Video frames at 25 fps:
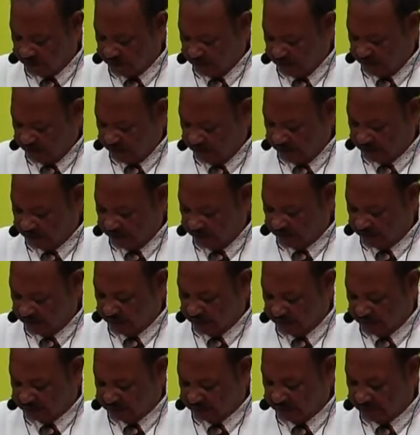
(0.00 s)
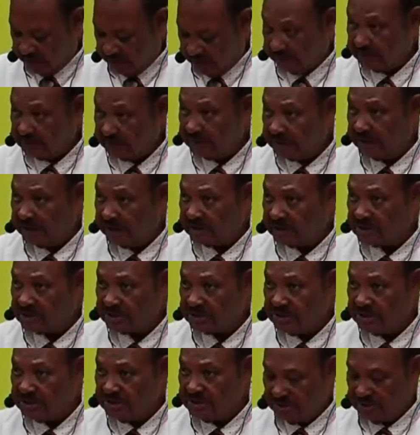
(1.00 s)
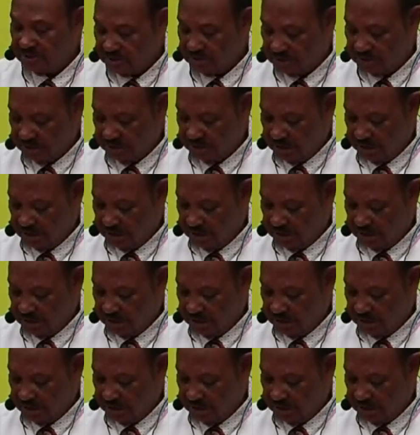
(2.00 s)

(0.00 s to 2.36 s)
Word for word: And then after that, we get the students